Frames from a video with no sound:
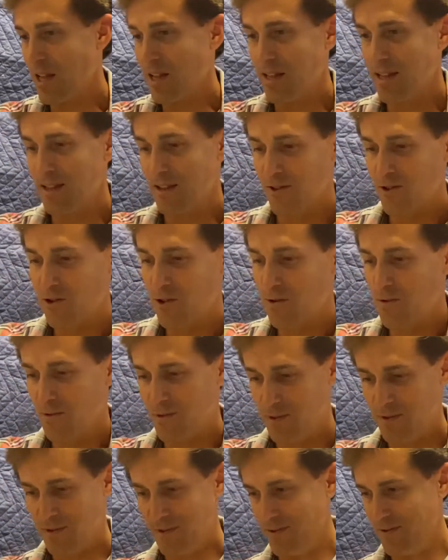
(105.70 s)
So
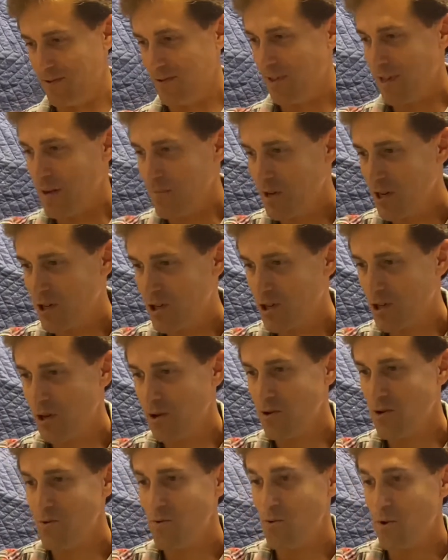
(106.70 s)
I'm going to show
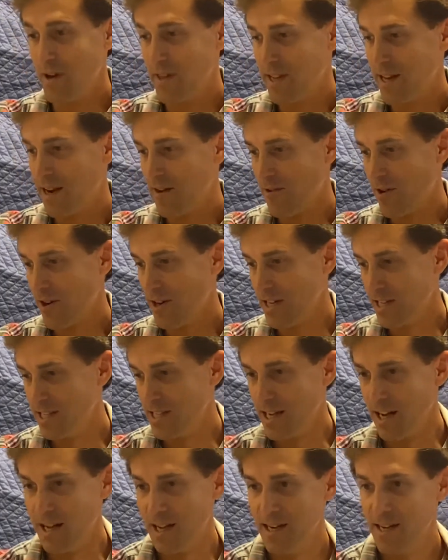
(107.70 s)
you one that I've already
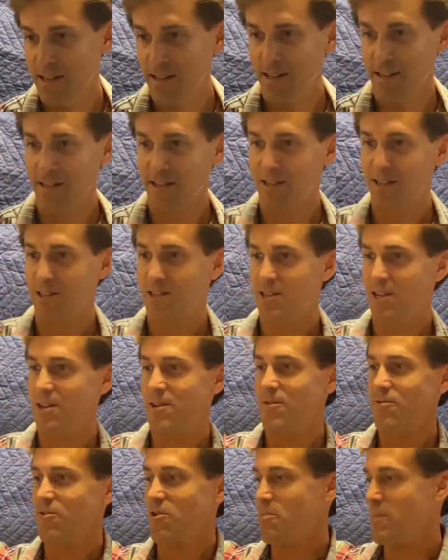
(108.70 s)
done. This is
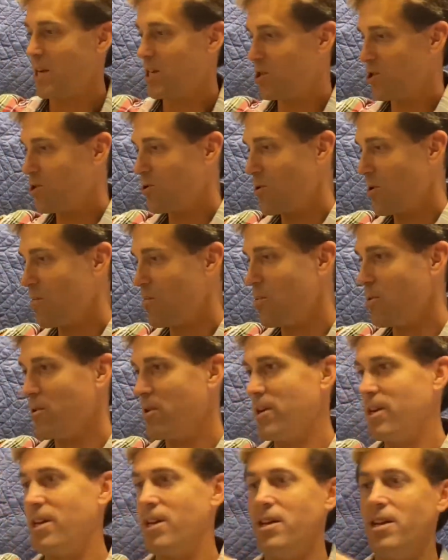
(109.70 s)
for my
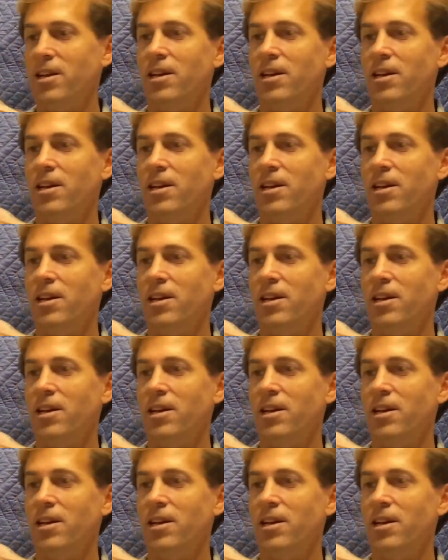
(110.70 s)
shortboard.